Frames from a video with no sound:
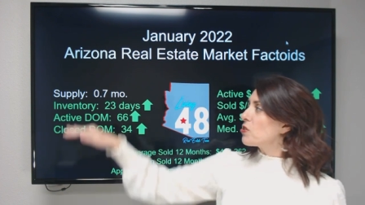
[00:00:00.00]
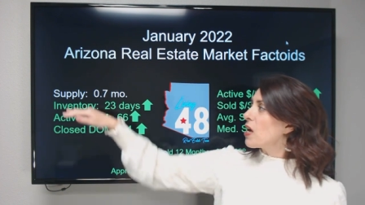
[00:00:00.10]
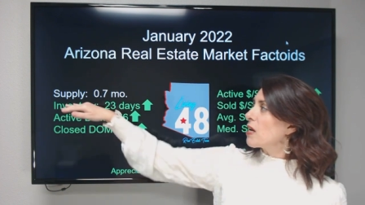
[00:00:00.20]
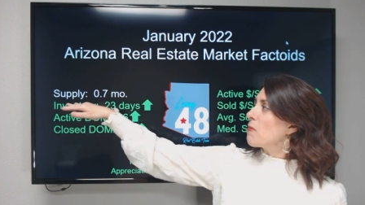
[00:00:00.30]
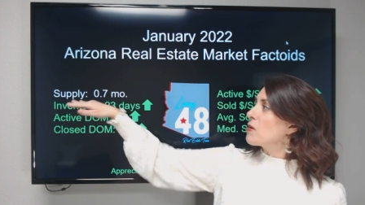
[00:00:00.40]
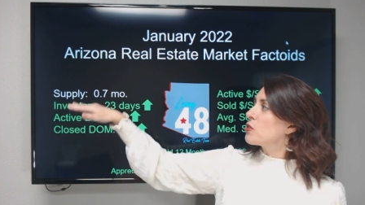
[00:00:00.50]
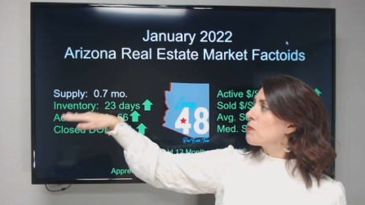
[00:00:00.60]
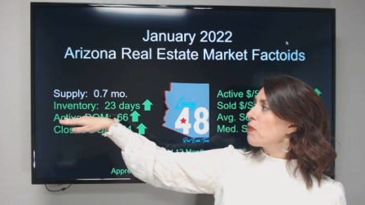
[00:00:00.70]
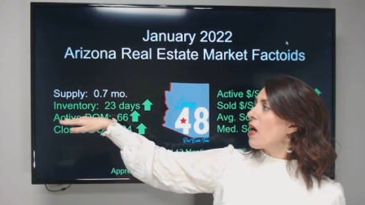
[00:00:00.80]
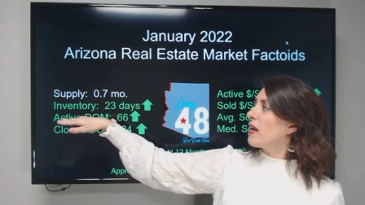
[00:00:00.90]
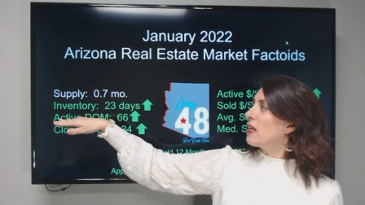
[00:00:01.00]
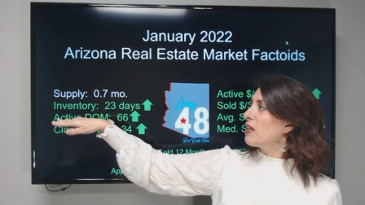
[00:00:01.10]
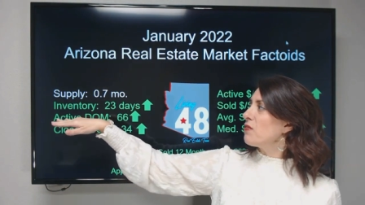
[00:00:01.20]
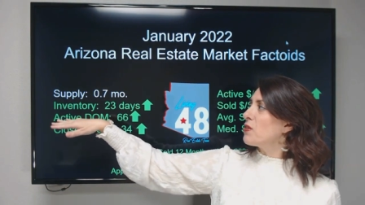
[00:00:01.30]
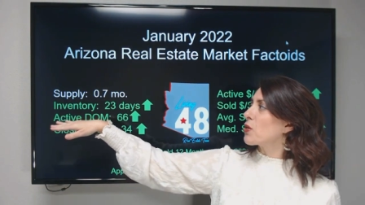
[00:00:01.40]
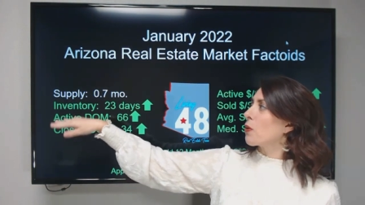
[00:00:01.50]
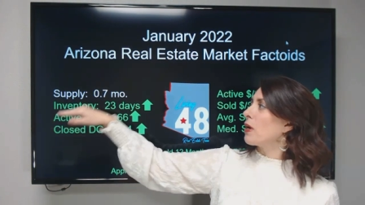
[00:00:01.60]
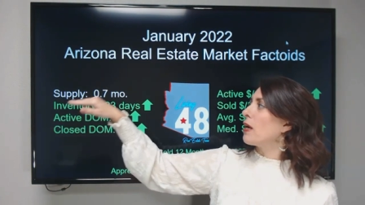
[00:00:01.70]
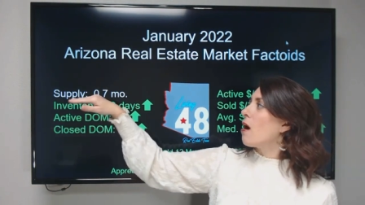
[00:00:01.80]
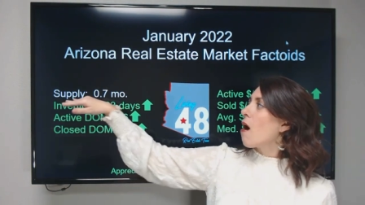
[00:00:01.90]
when we're talking about supply and
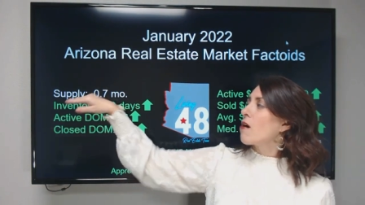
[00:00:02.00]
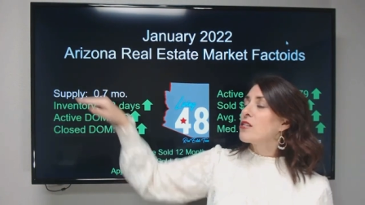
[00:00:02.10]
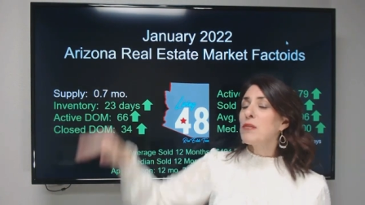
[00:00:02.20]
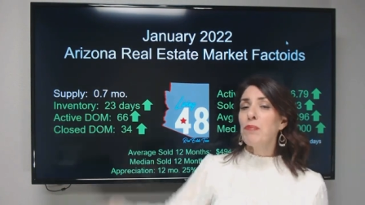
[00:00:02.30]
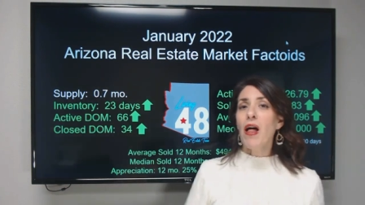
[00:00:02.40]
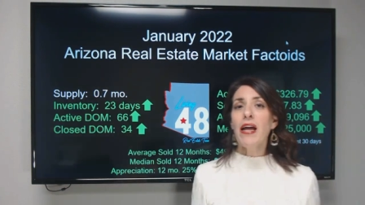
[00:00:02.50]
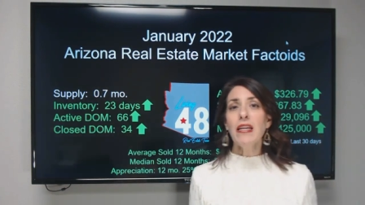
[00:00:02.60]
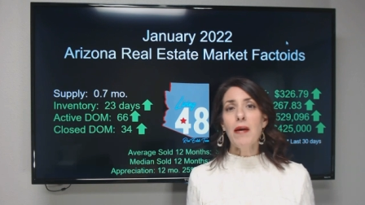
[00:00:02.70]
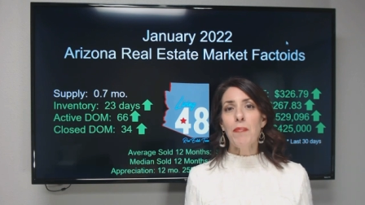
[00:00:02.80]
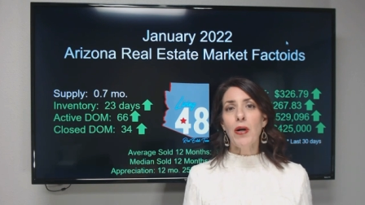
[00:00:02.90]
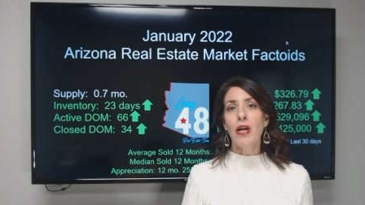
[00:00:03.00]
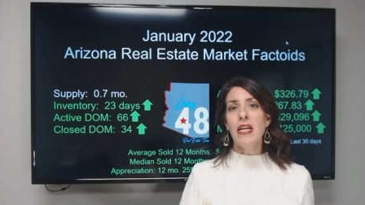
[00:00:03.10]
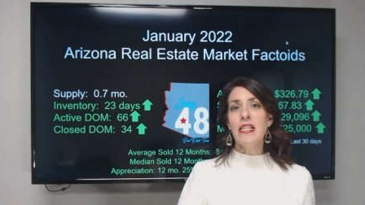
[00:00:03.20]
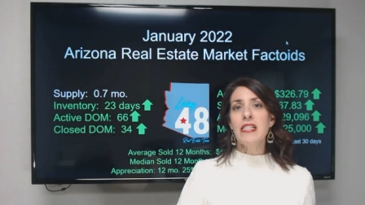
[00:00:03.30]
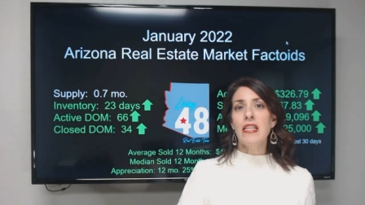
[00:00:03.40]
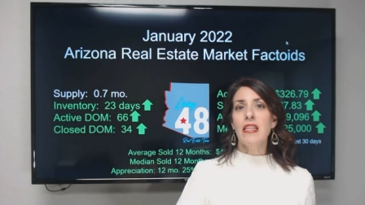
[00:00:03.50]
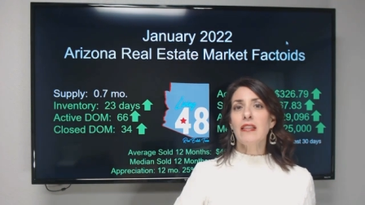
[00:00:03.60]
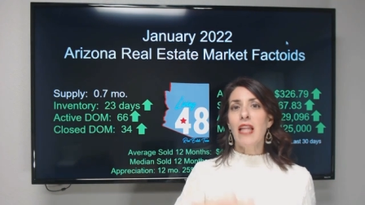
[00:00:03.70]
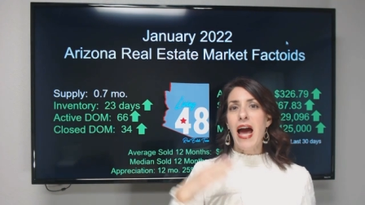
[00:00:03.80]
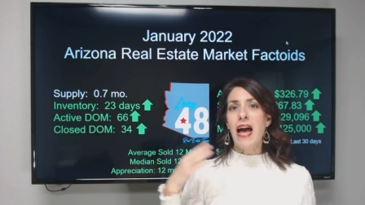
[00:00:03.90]
inventory, our supply number
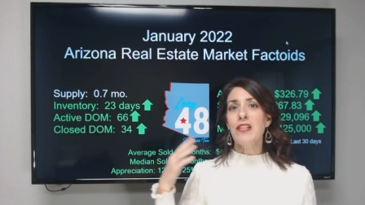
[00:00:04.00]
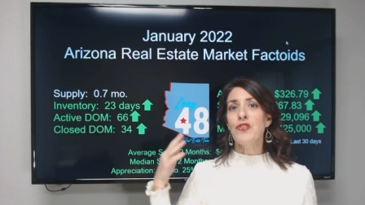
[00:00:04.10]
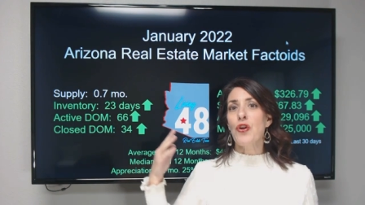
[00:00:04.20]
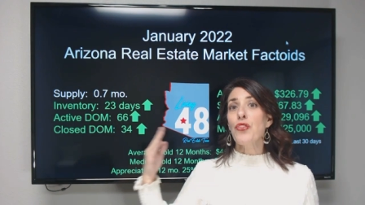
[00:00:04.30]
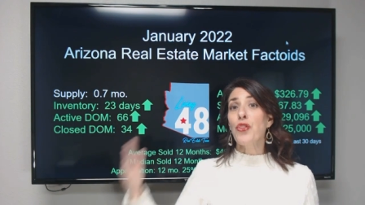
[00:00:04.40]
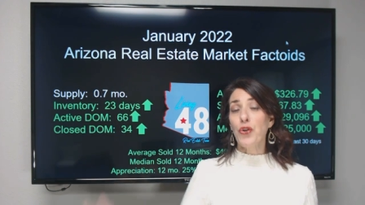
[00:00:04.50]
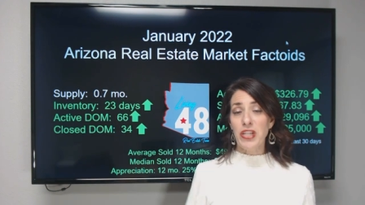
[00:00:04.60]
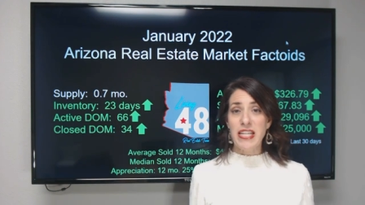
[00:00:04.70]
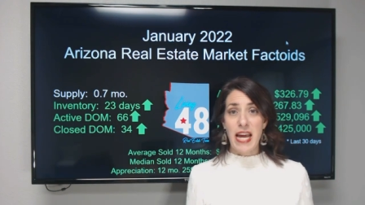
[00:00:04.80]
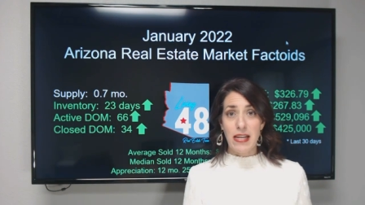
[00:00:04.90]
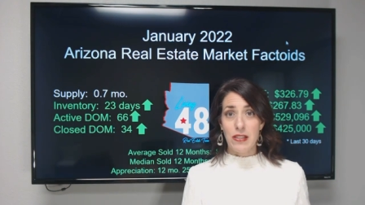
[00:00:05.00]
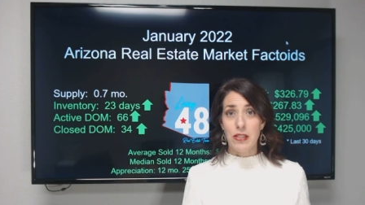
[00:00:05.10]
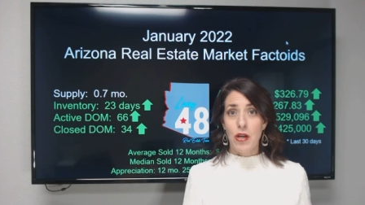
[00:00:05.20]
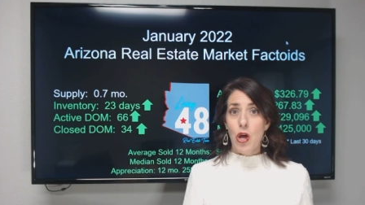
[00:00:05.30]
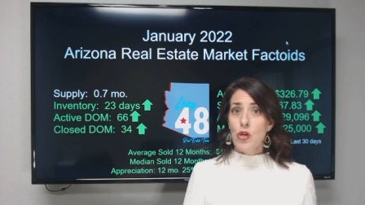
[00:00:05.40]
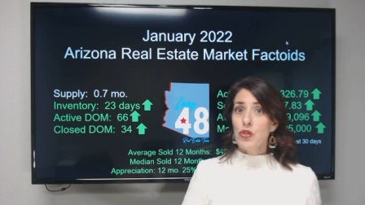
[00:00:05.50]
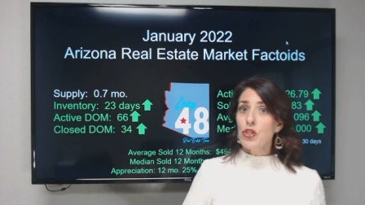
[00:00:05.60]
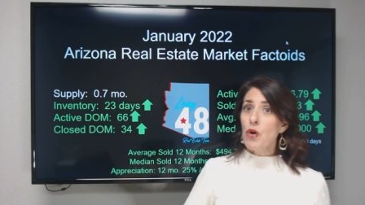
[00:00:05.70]
is the last 30 days.